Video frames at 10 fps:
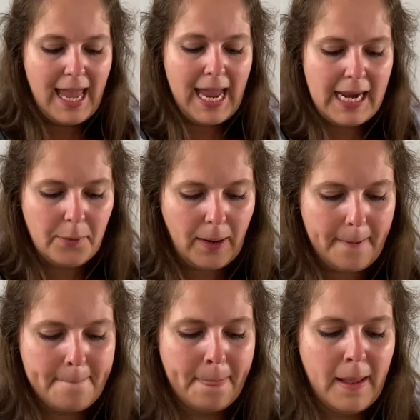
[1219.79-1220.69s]

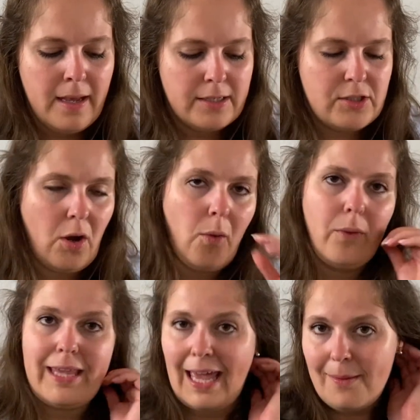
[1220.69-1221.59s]
Anyway, so we
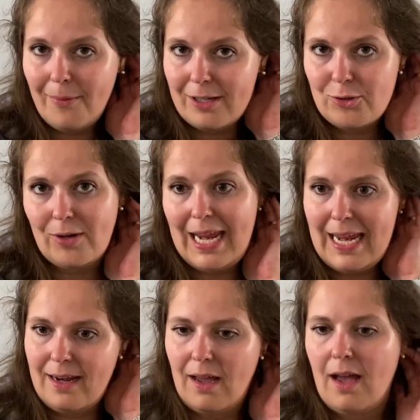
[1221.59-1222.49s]
came by train.